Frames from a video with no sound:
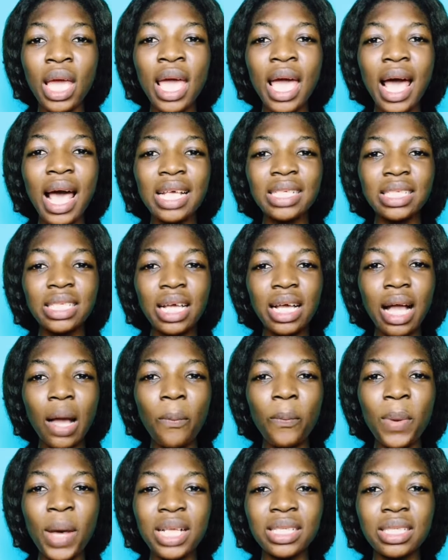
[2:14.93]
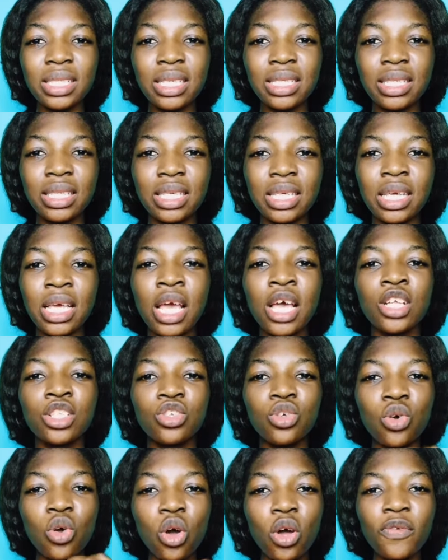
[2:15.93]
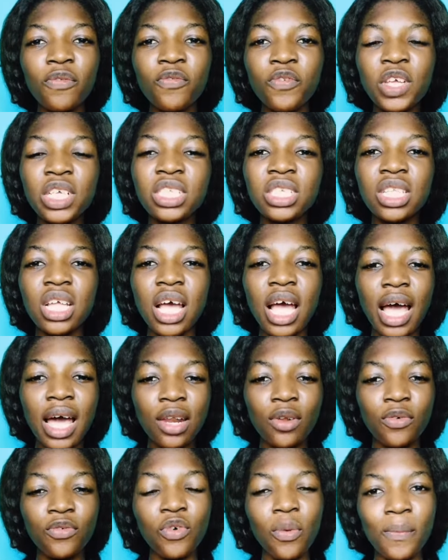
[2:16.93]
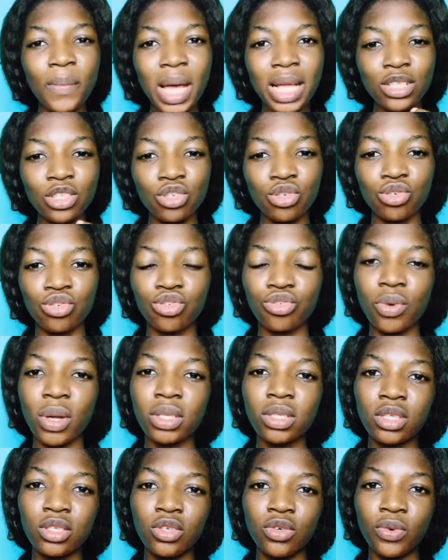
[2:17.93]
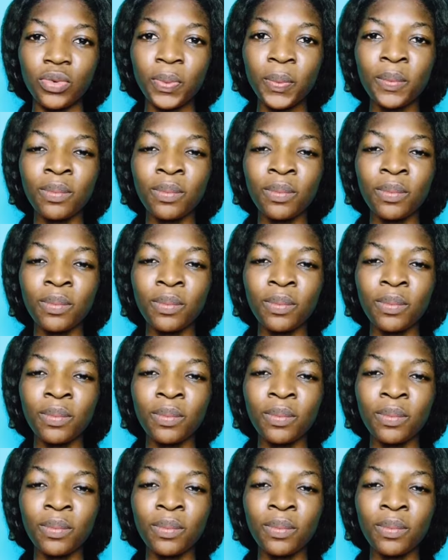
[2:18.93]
has the capacity to convict the heart of a man to trust you.